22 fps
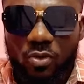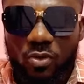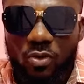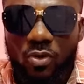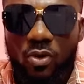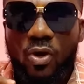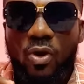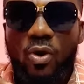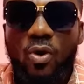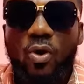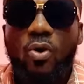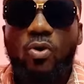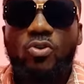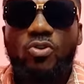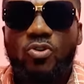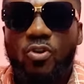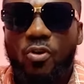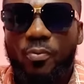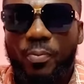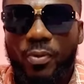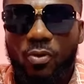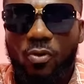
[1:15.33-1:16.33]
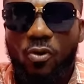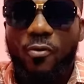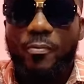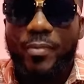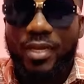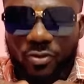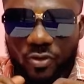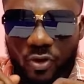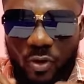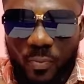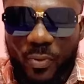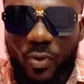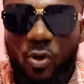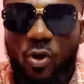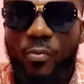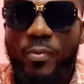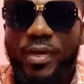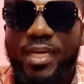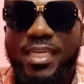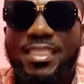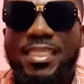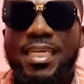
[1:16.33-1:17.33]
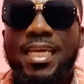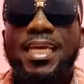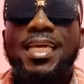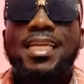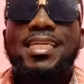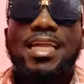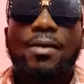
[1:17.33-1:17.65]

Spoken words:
No, on drop your comment, drop your comments.